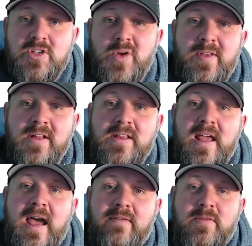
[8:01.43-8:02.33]
I think they
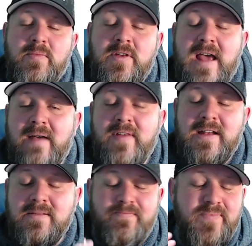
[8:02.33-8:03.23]
have to have
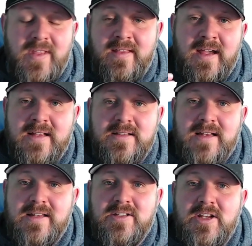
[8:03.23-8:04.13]
that, I guess,
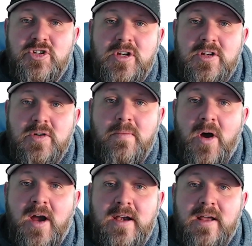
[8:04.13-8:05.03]
that decision in your
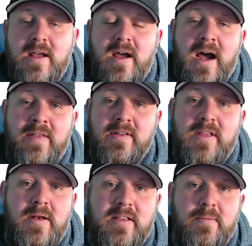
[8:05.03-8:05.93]
mind. I think
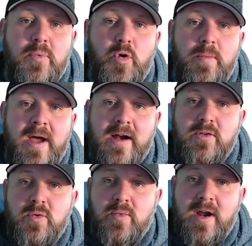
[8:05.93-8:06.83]
they'd have to pull back
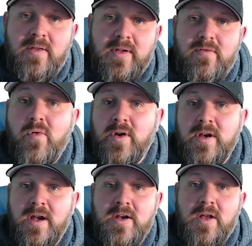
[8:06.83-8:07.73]
to around like
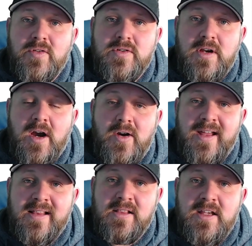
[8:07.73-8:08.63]
$49 a card
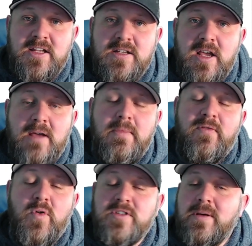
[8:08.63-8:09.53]
at least
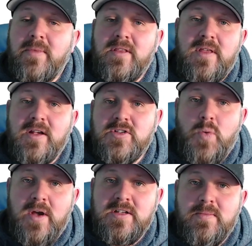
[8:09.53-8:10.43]
before somebody thinks
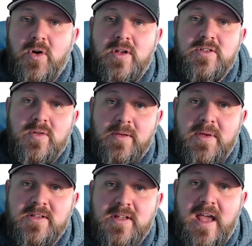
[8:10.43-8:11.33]
twice about it. So like
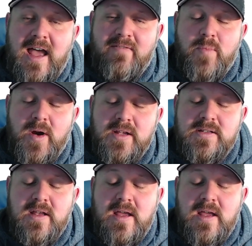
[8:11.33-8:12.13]
basically half price.